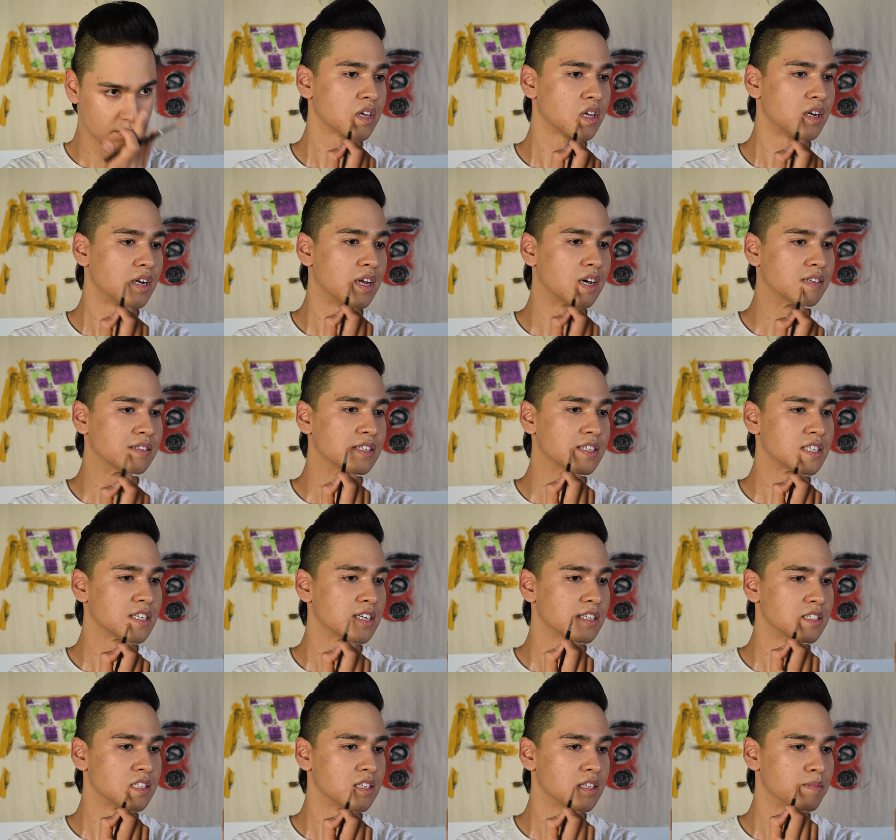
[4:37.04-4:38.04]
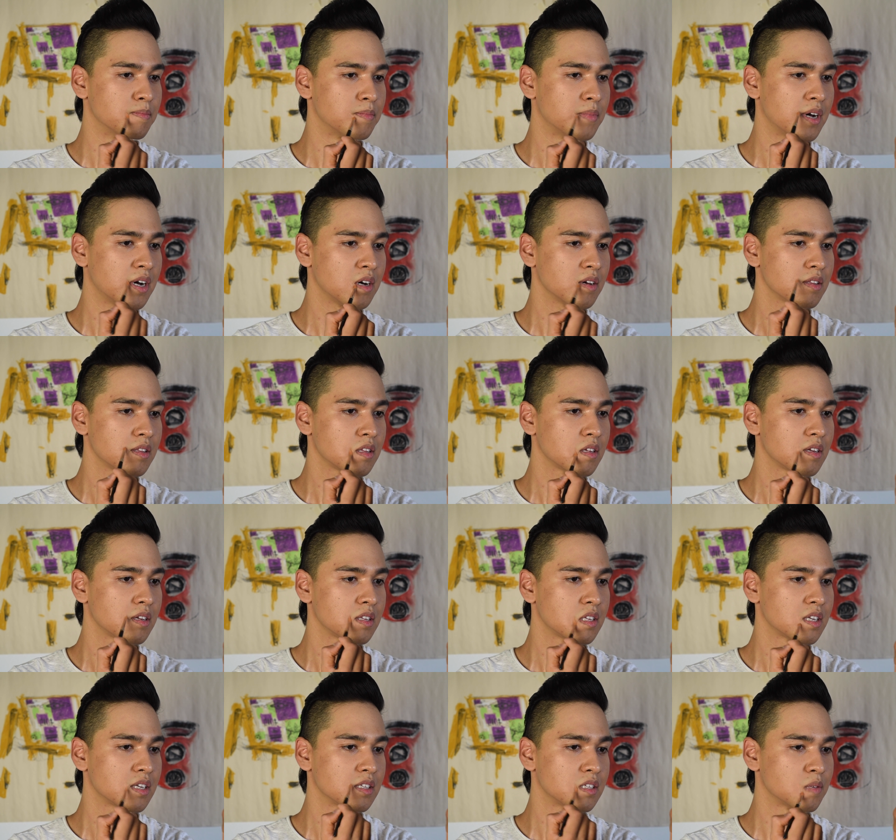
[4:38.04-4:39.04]
Around the sides of the mouth
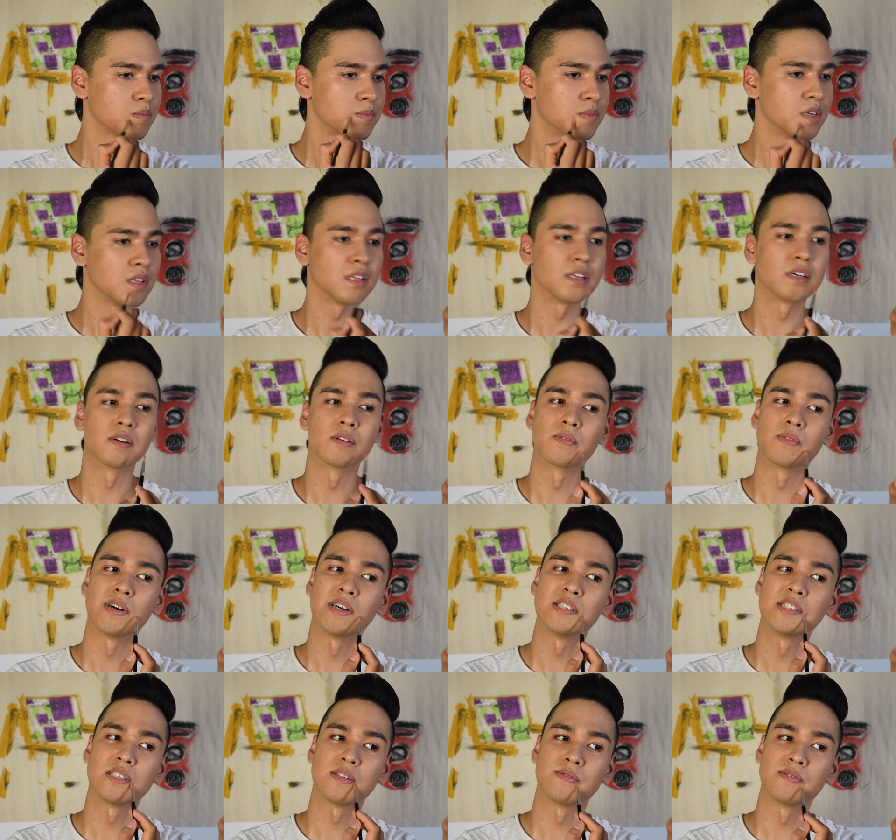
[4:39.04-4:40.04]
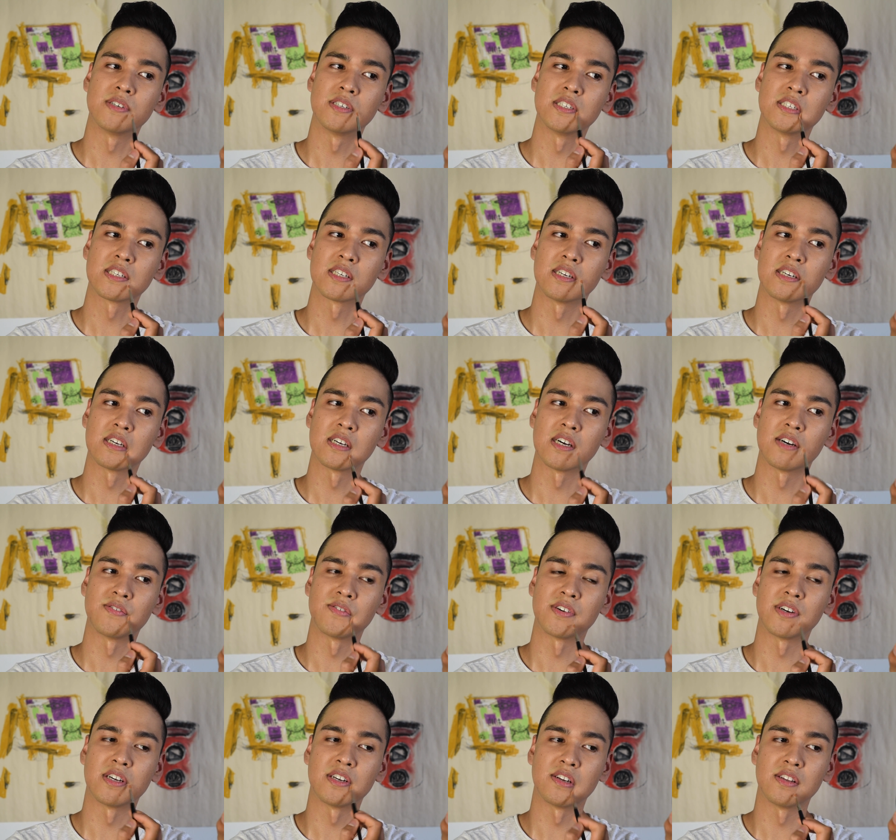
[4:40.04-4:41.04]
tend to be a little red, so we're just going to
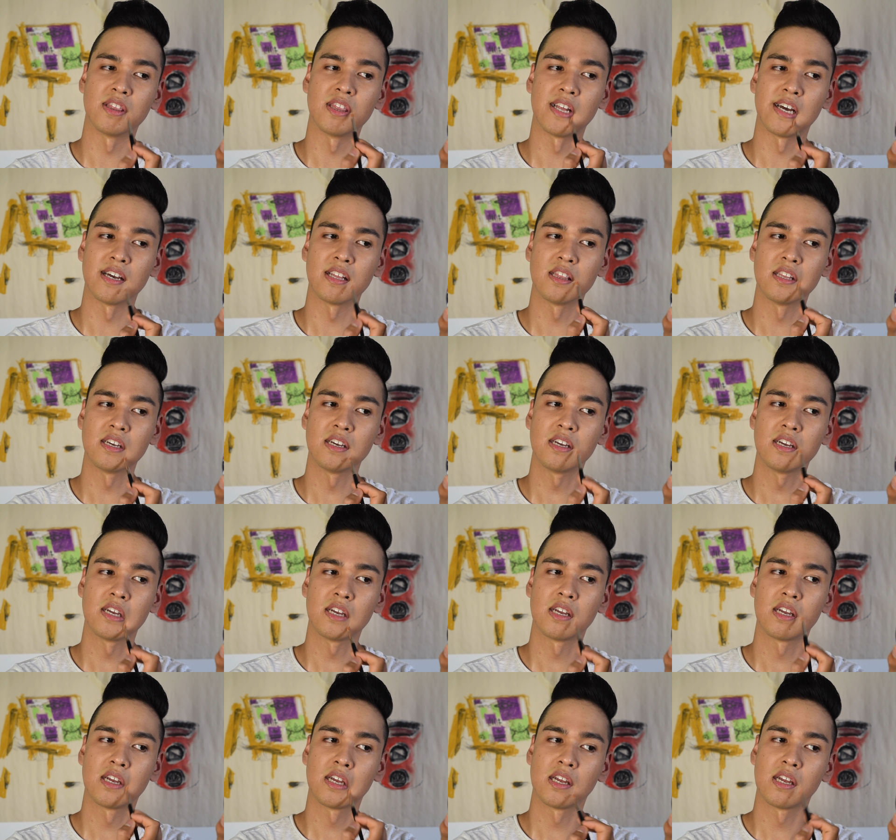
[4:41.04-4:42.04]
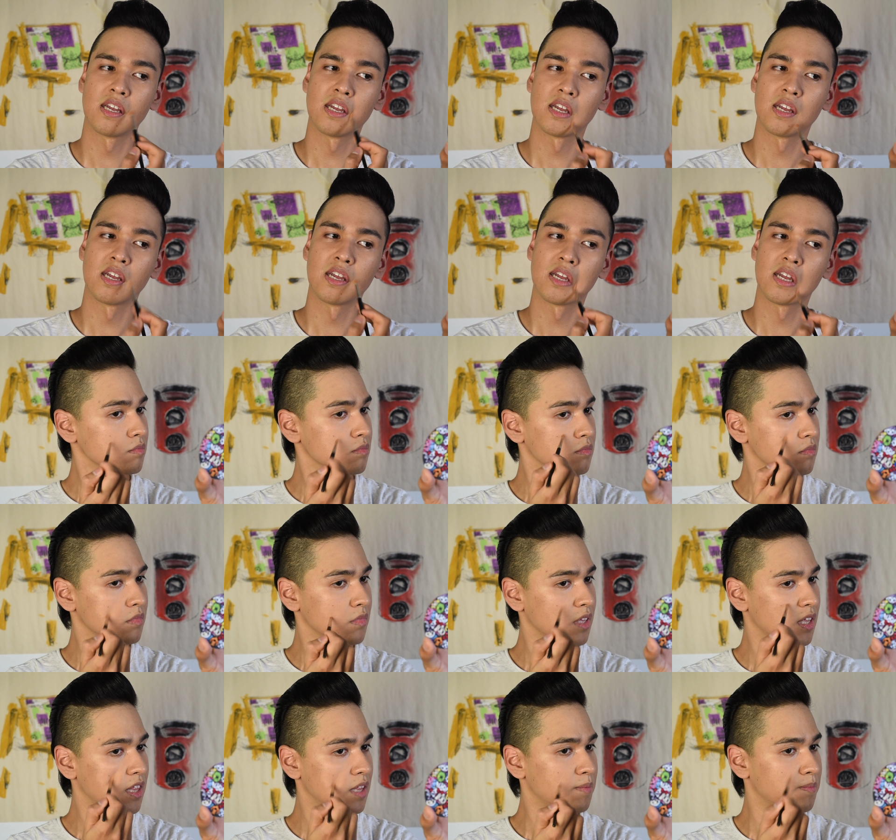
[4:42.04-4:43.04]
cover it lightly.
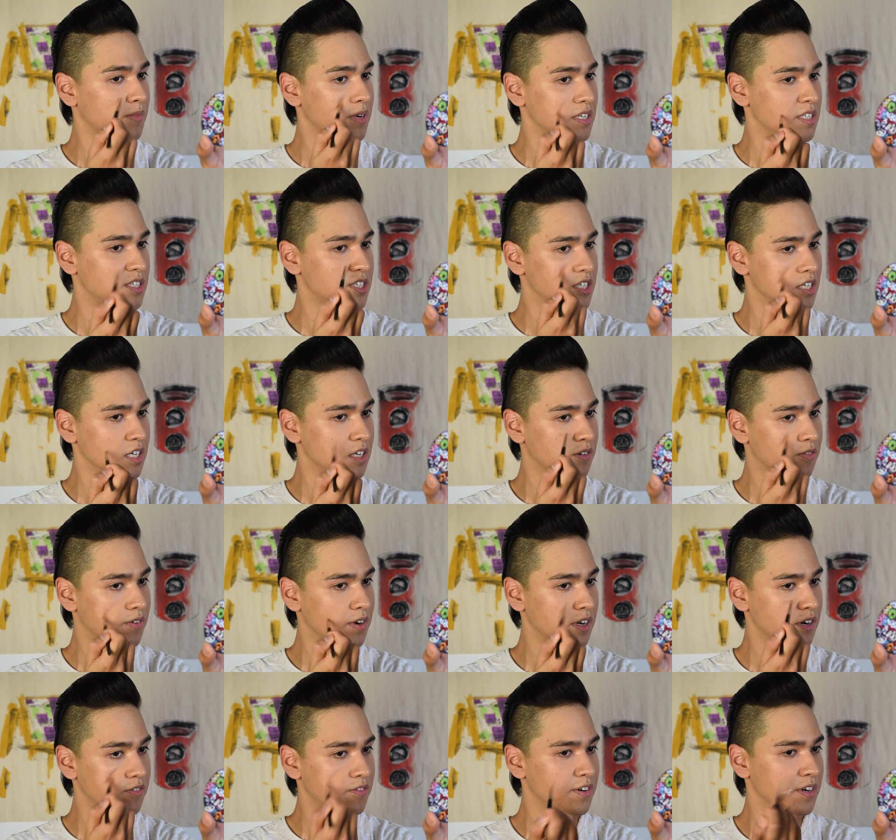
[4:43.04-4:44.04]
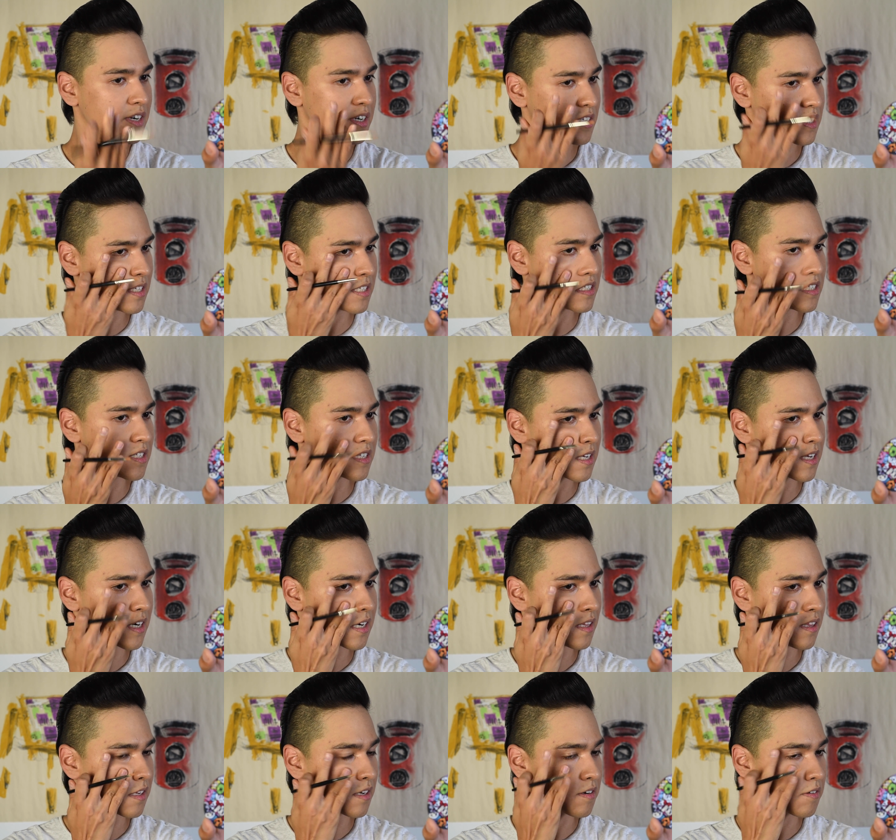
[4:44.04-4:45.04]
And then my cheek right over here tends to get
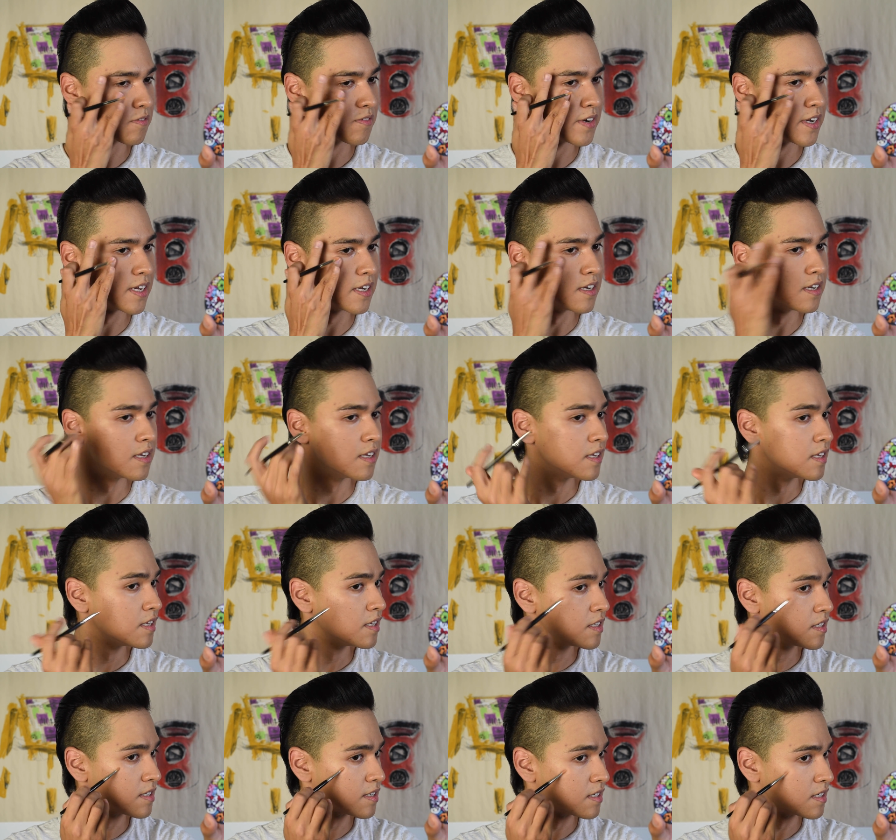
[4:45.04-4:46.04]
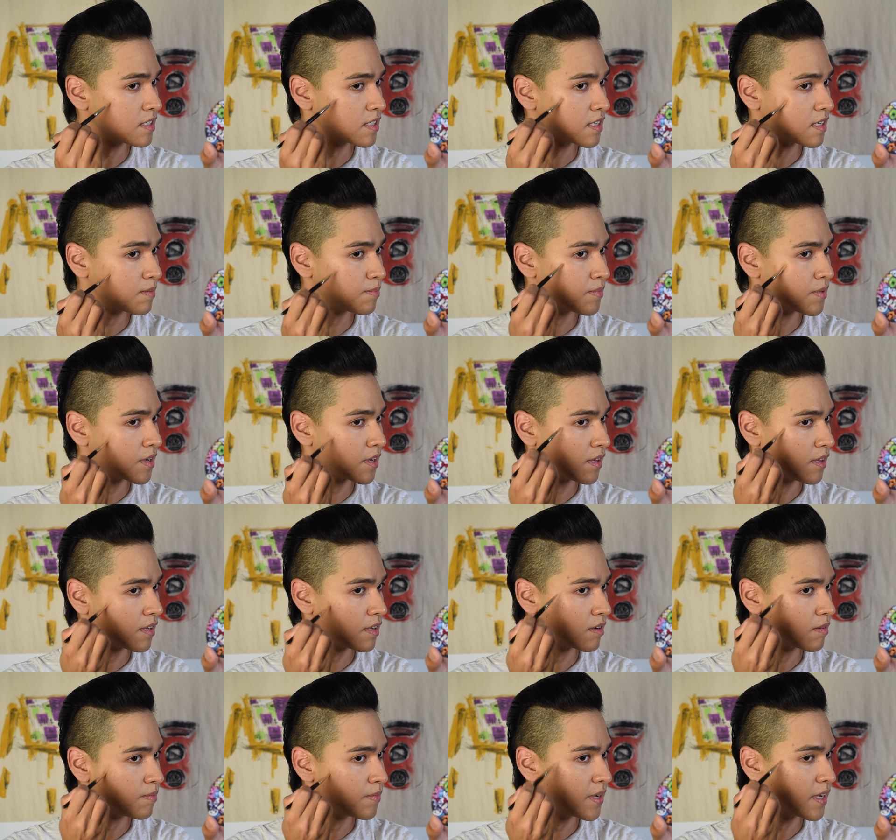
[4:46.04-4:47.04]
a little red, so I'm just going to put a
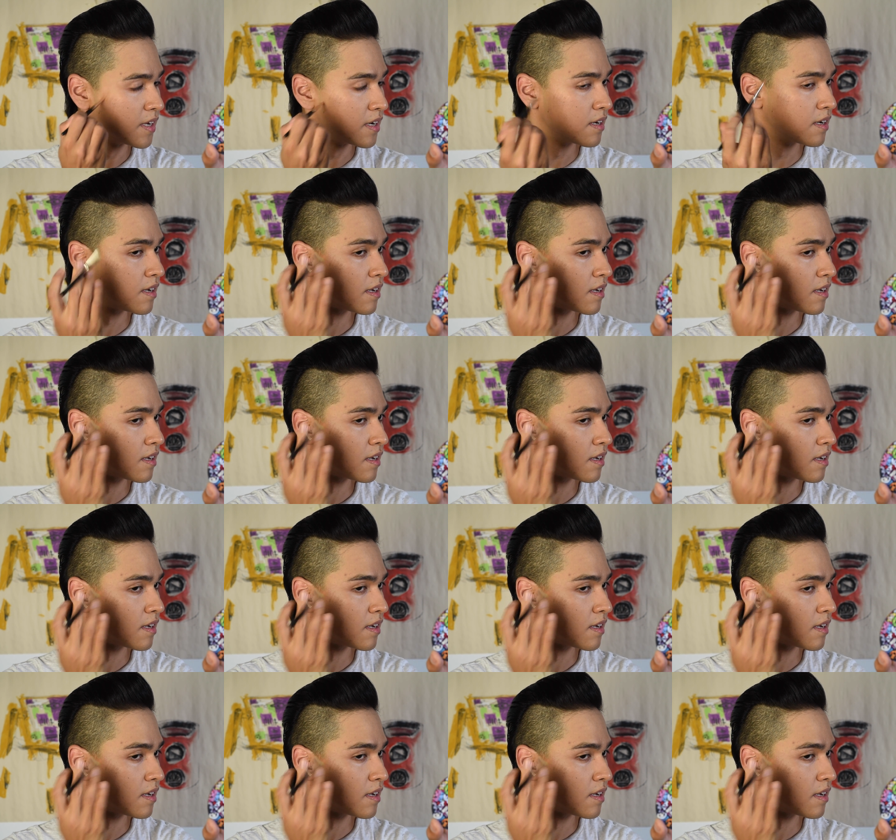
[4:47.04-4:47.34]
little bit.